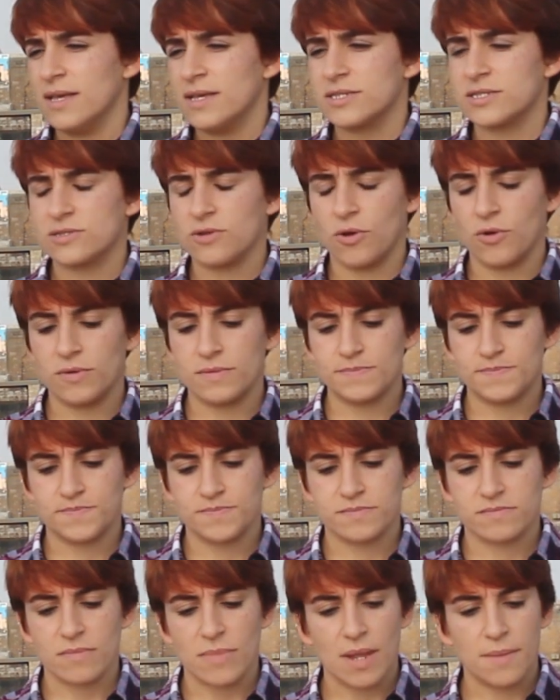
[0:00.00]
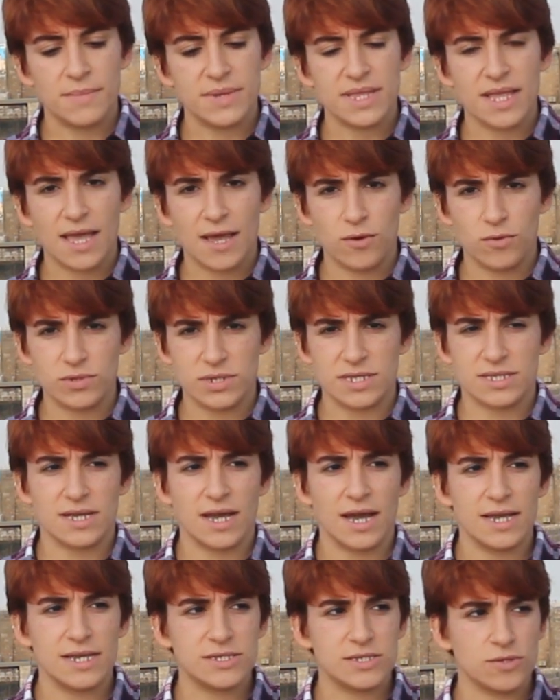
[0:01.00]
So min awdit,
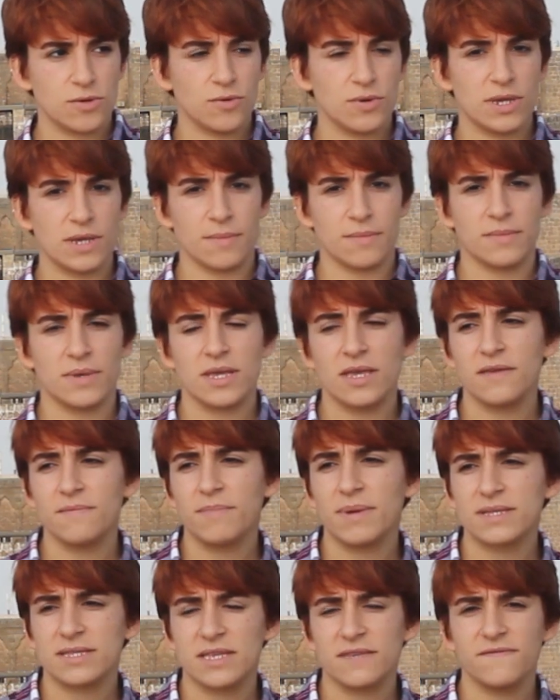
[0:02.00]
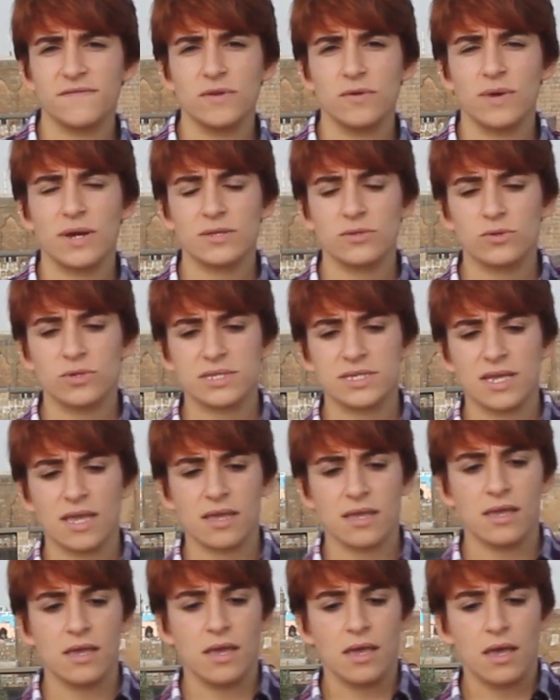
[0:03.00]
I saw him. But if you want to
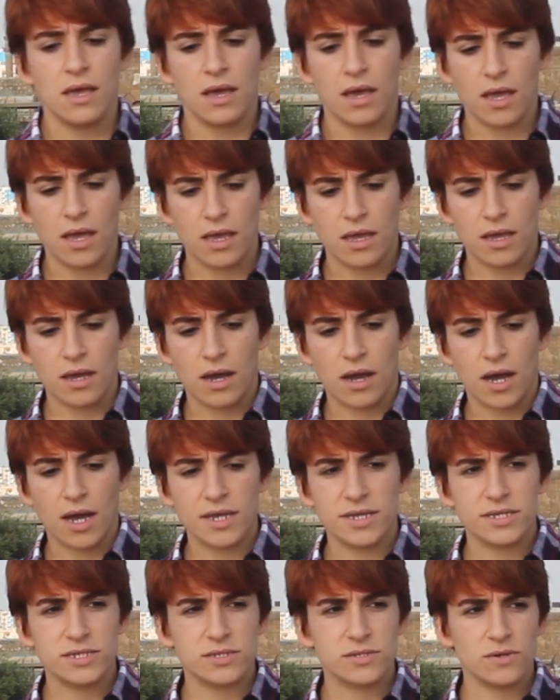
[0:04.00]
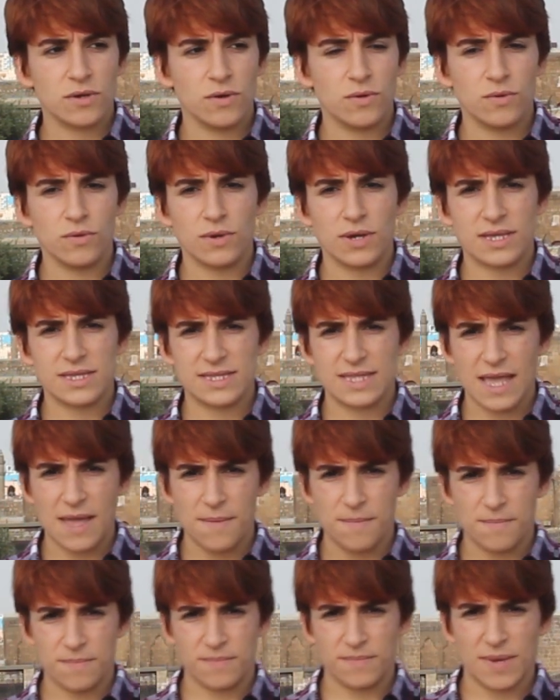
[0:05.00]
say I saw
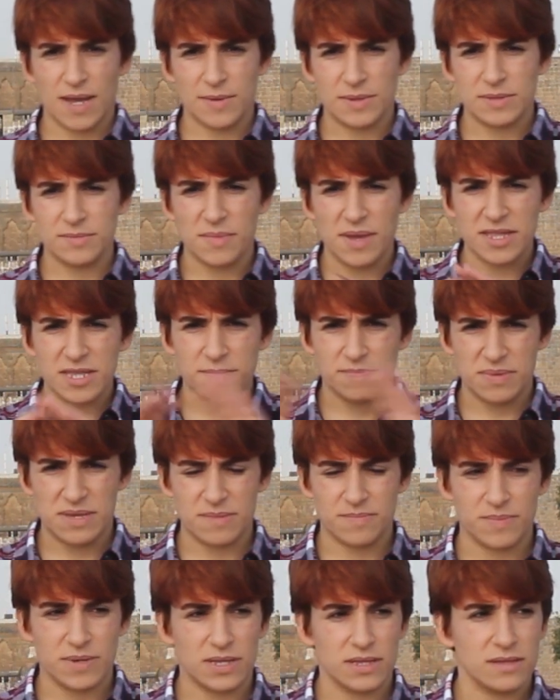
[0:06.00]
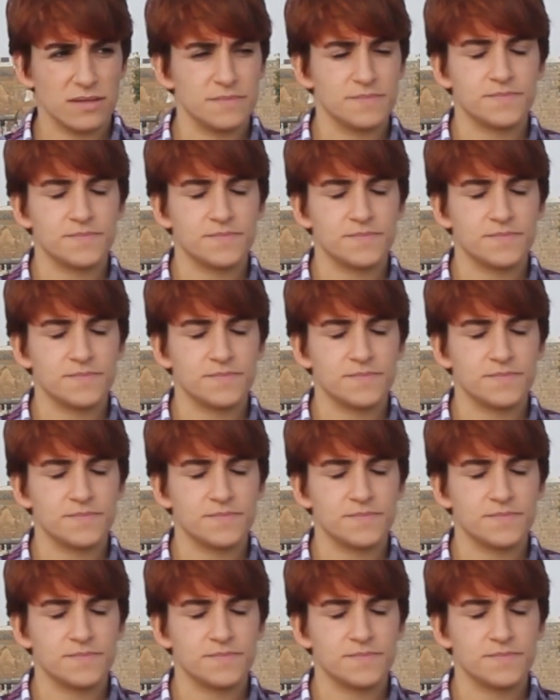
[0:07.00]
them, I mean many people.